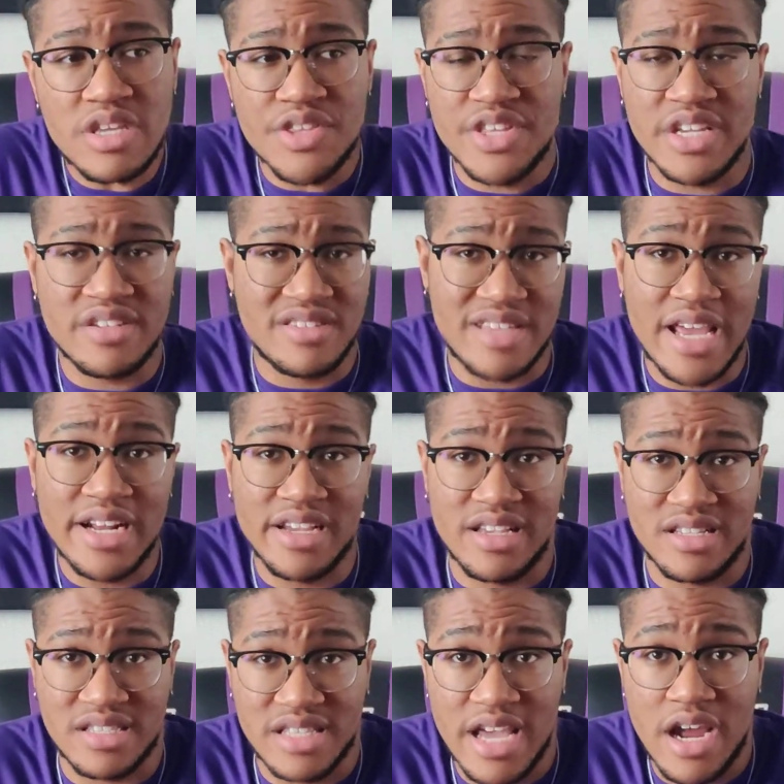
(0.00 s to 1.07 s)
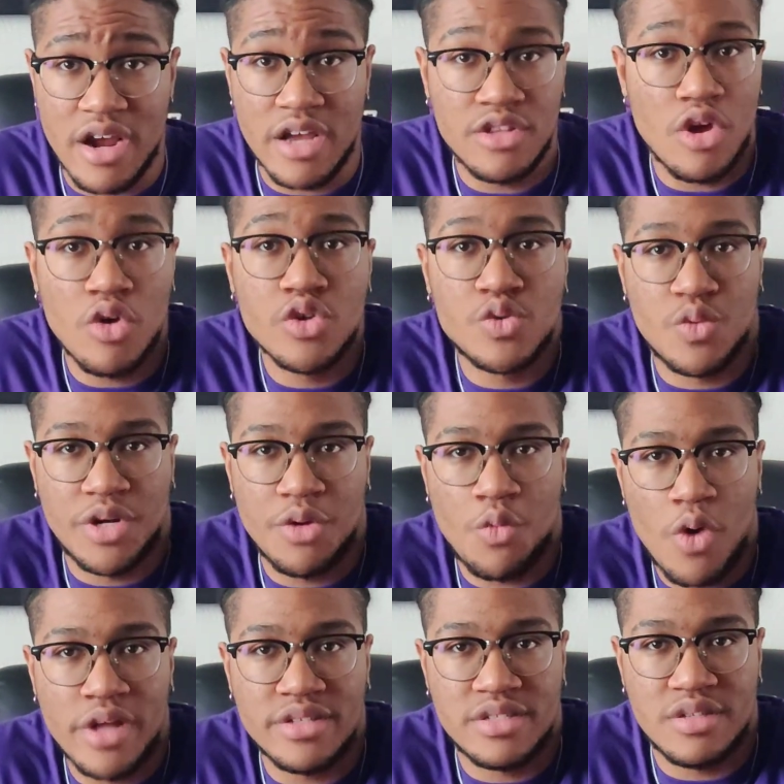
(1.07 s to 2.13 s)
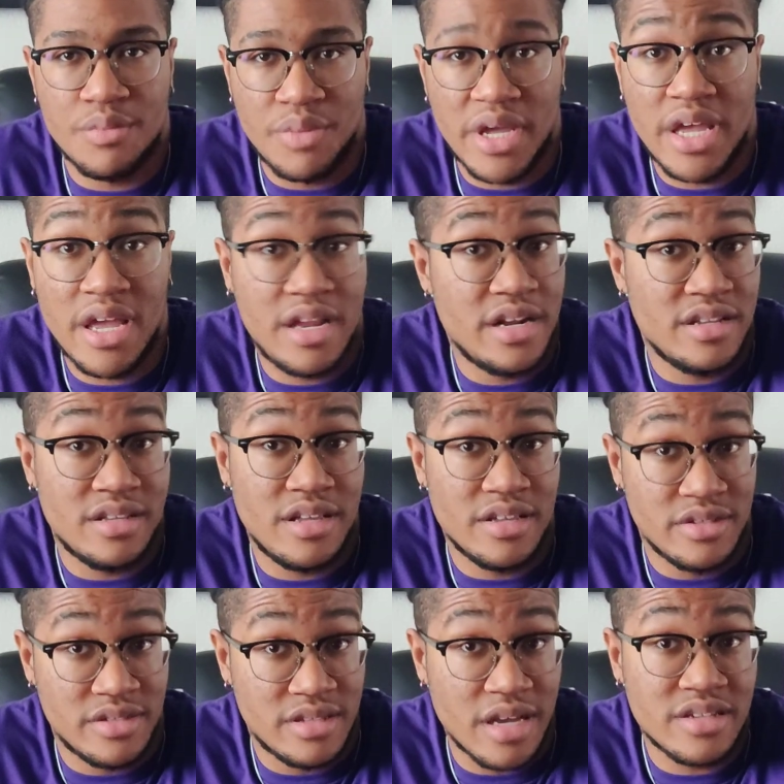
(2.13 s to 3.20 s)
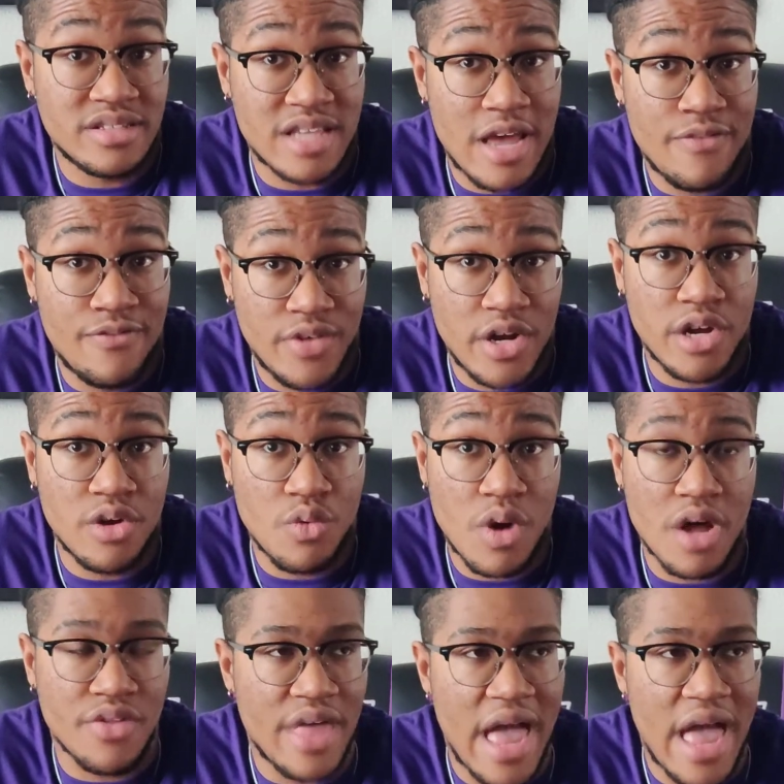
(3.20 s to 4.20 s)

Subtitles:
The aesthetic is there. It knows what it wants to be, and it does that very well.